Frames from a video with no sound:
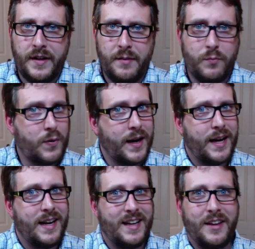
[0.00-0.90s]
in
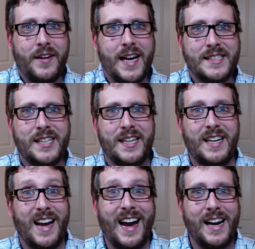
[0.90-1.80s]
Britain, and you guessed it,
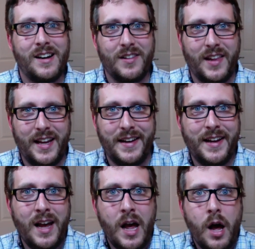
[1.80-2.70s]
in Ireland,
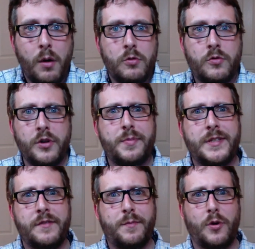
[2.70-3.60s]
groups
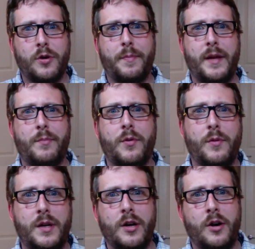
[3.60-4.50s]
of poor people
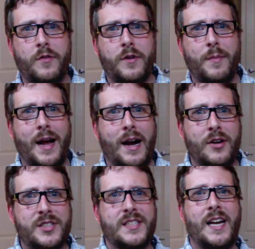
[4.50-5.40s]
would go from
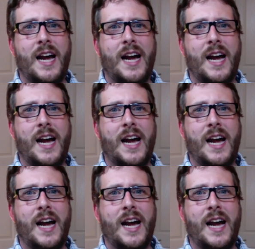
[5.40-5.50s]
house to